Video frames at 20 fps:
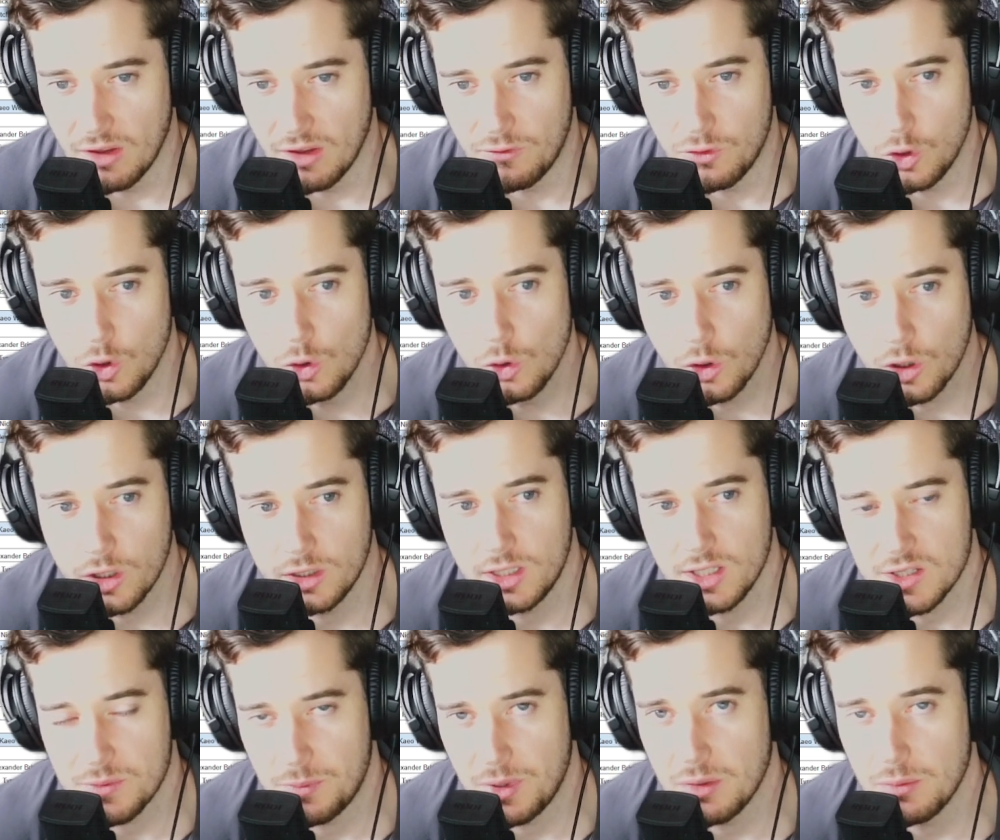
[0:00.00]
If you look at
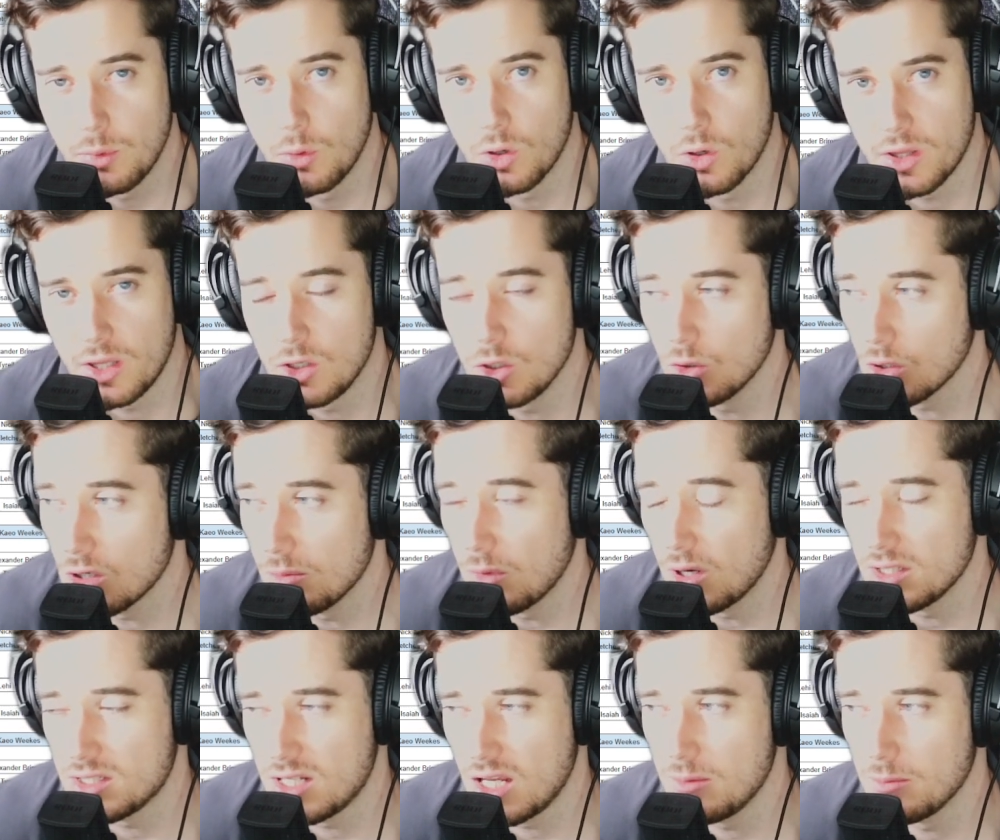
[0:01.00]
this big board and then you look at
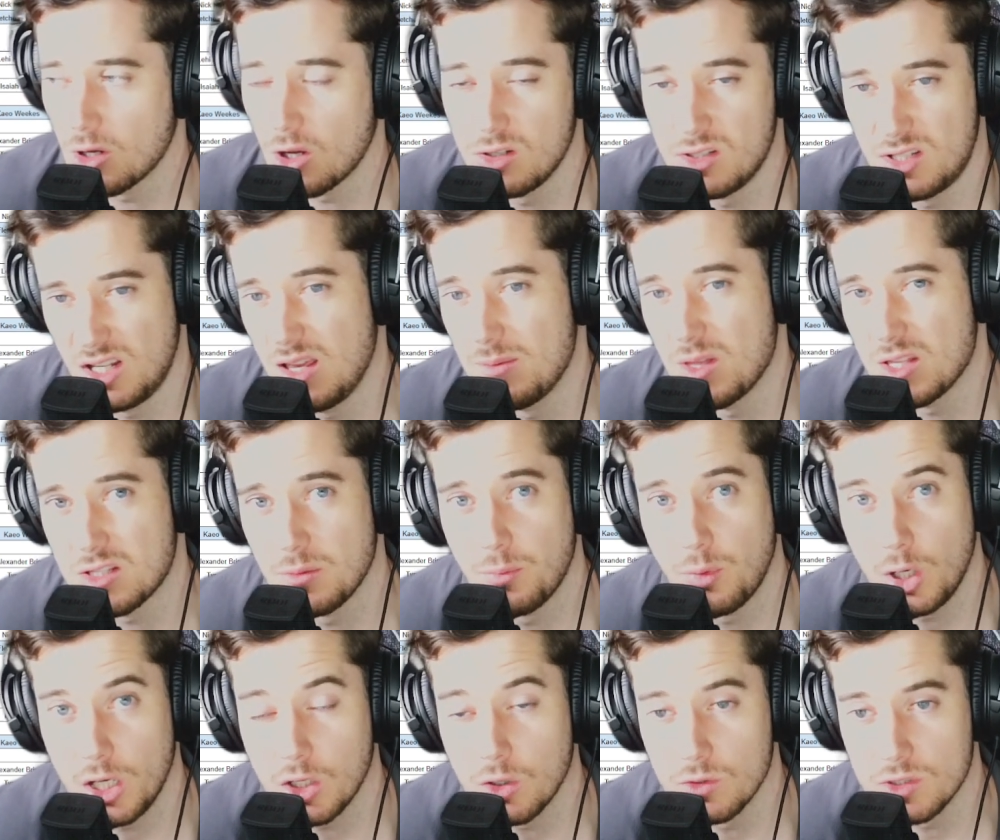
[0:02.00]
my team and go, damn, that's a
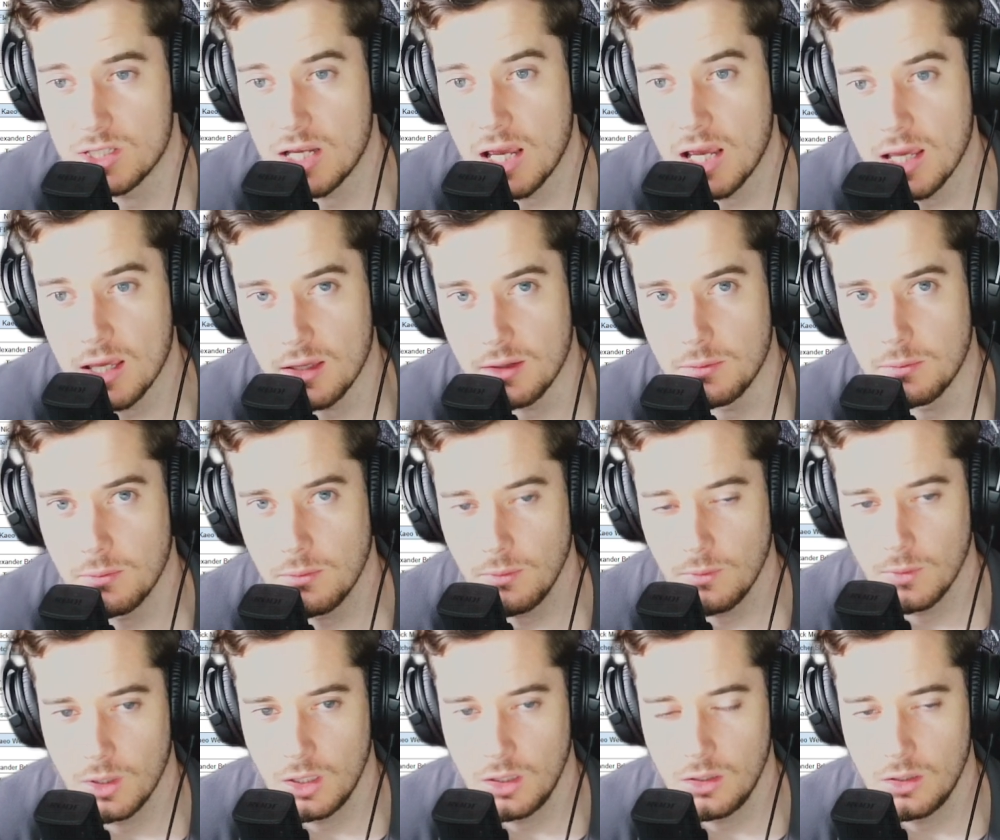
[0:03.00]
pretty good
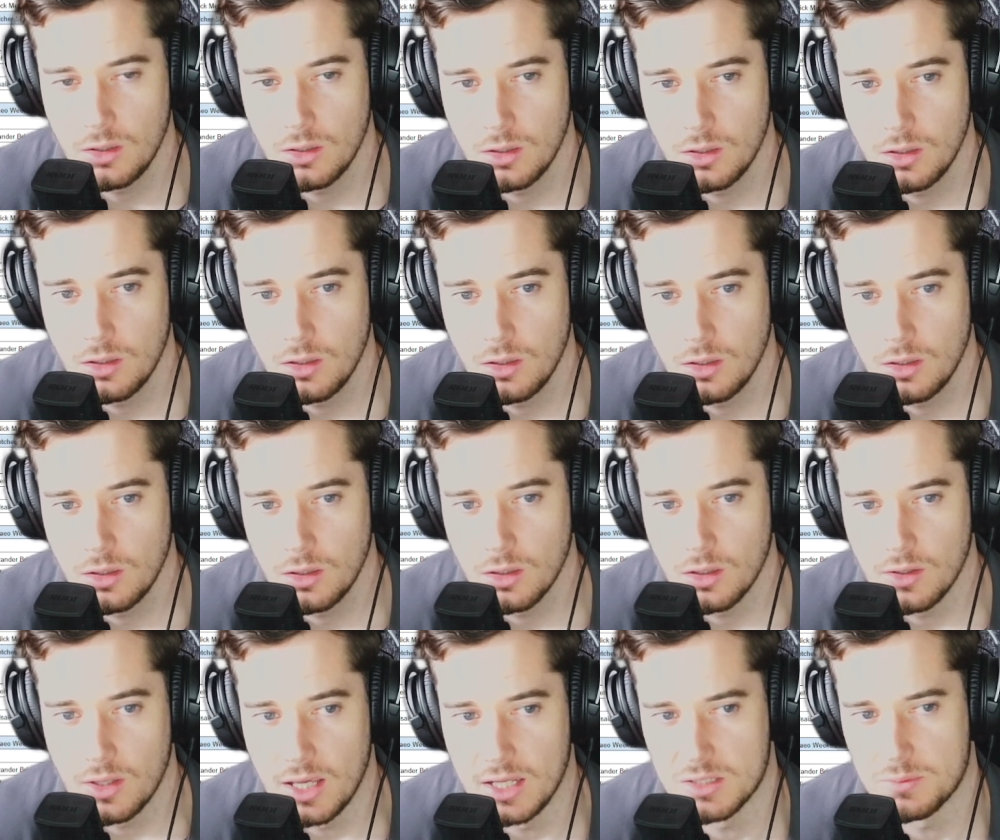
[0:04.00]
team,
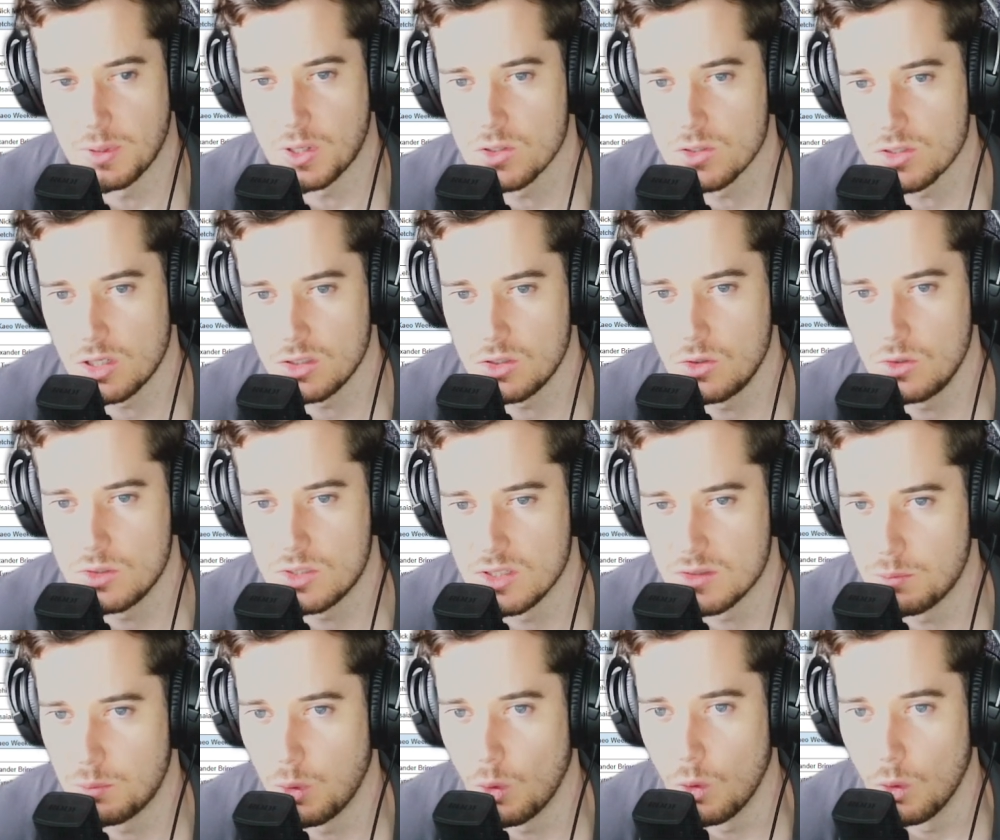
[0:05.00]
it's because I use
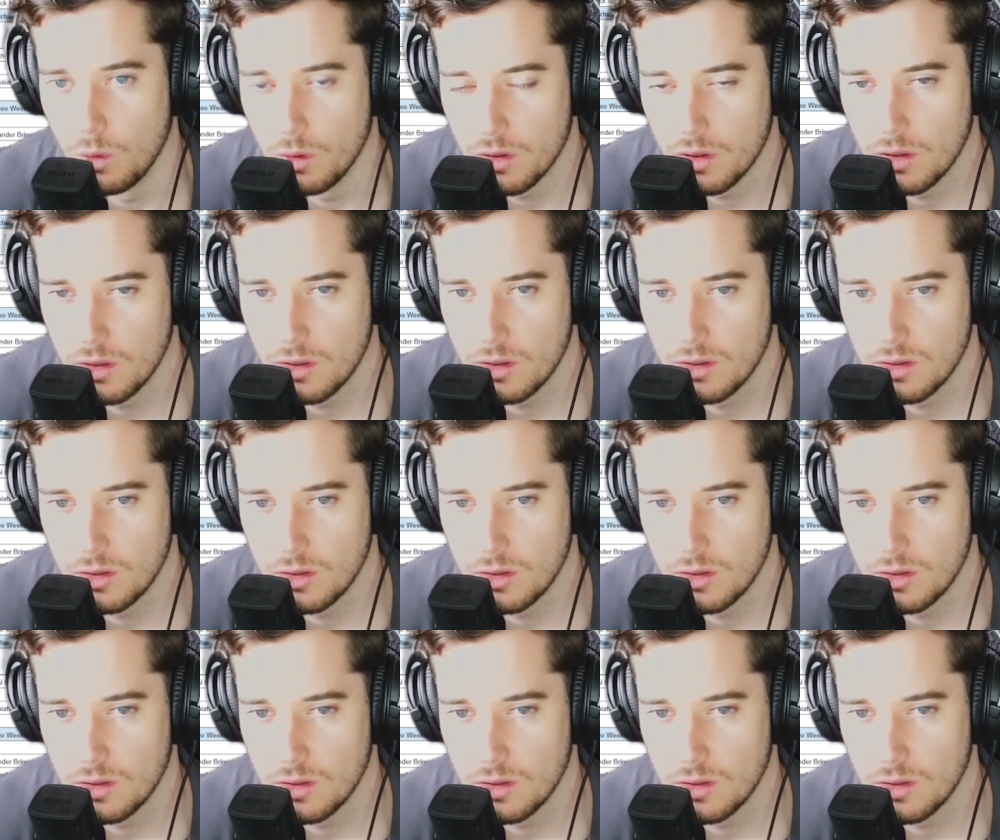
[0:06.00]
this board.